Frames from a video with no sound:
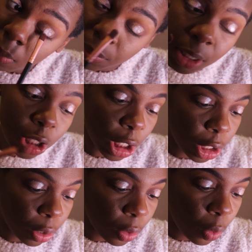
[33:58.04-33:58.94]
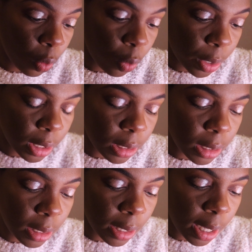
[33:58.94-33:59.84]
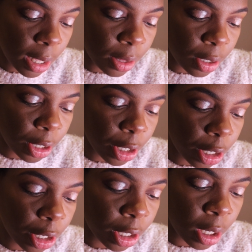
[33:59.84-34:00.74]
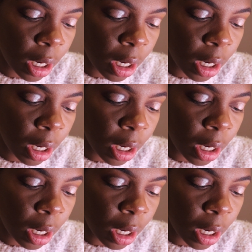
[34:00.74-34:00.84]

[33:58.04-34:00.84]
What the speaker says: pinching your coins together,